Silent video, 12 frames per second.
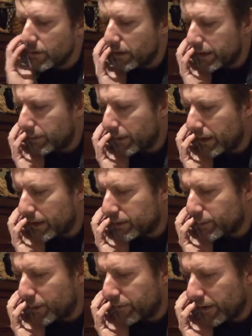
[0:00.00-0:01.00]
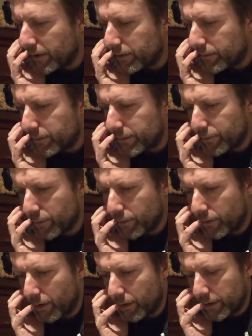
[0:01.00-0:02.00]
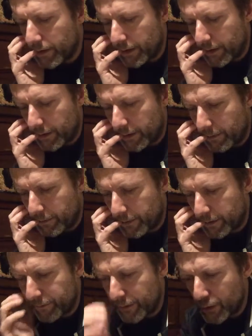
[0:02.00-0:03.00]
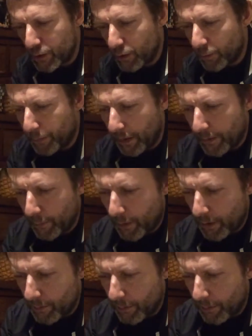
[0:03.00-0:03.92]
Anyway, let's move on before I am going to finish up on one.